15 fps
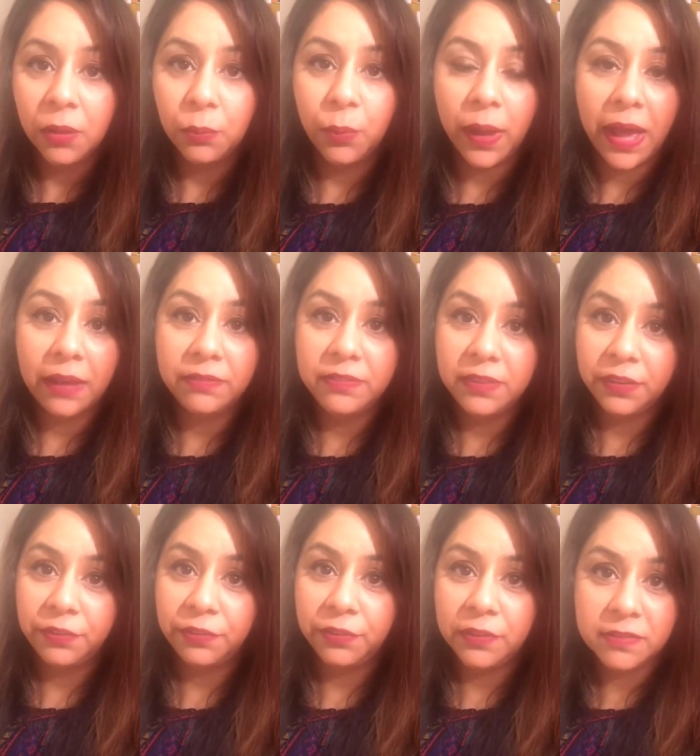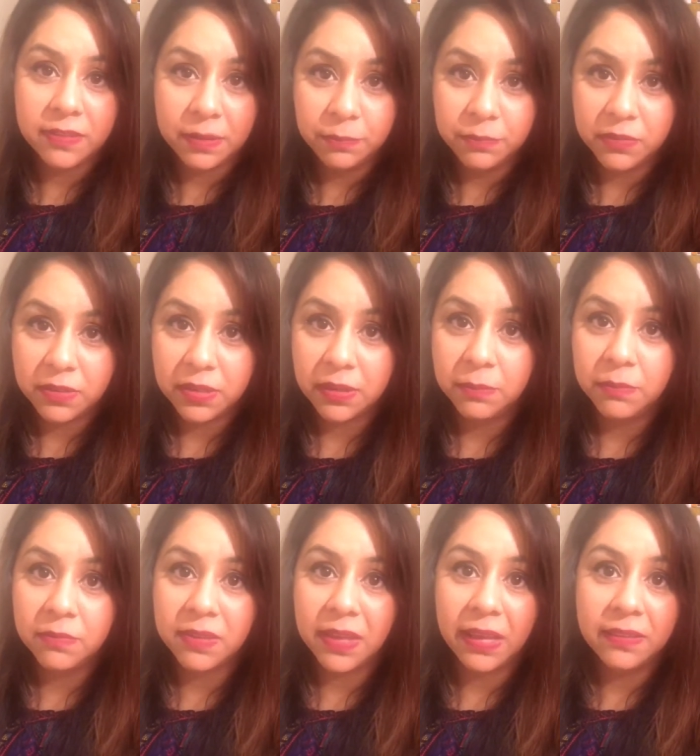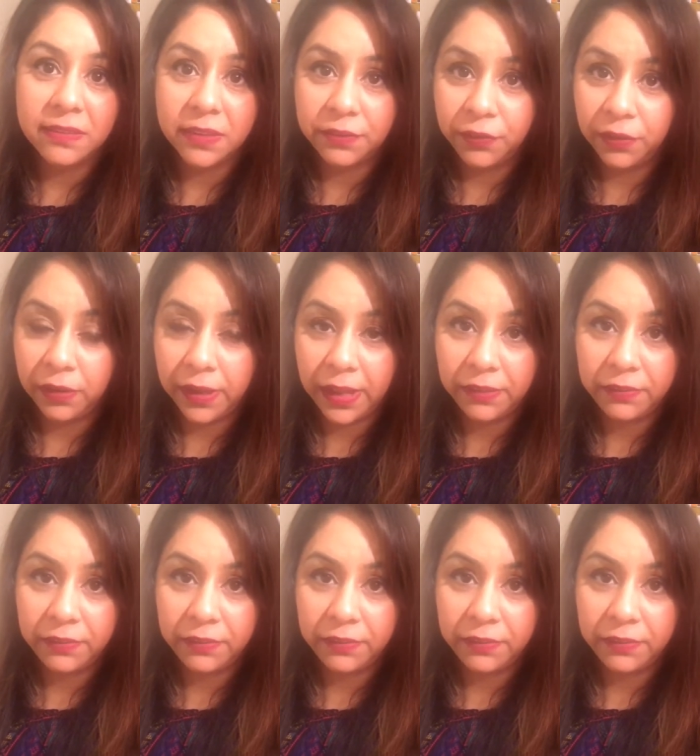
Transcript: will have different symptoms and different